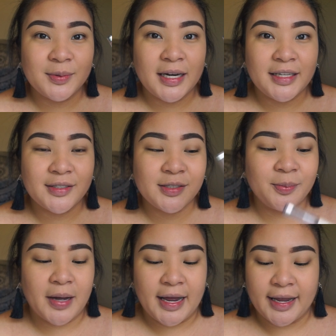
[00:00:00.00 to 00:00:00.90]
what I used to
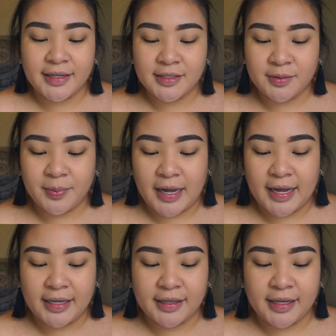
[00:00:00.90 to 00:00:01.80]
buy. I used to
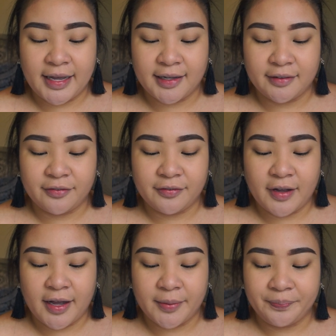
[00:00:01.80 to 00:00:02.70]
buy the e l
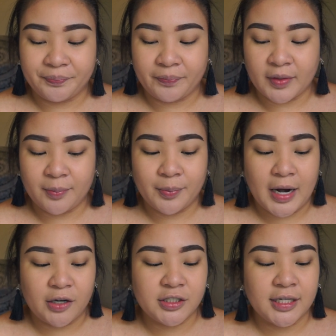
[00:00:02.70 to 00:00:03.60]
f um,
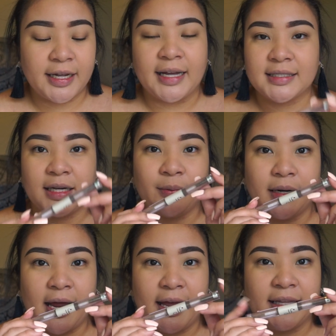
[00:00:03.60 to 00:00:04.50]
brow gel. It has like
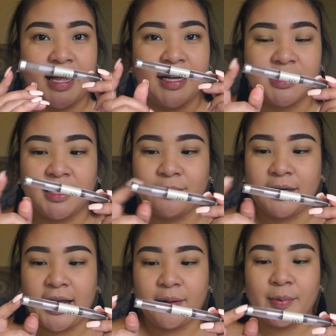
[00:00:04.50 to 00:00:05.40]
one eyelash and
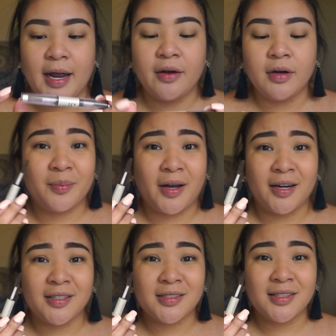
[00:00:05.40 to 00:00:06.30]
one eyebrow, but
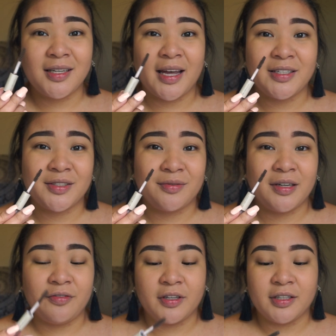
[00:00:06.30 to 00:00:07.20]
honestly I just
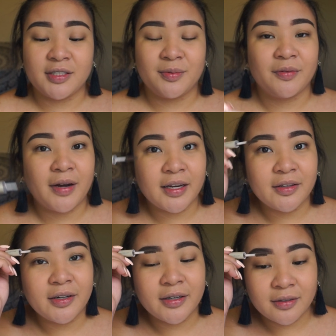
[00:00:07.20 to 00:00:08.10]
refill this with
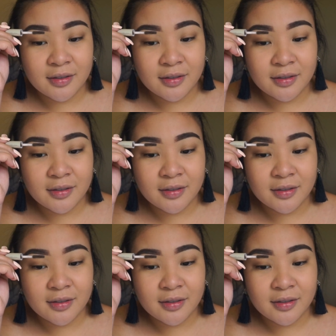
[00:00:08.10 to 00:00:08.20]
regular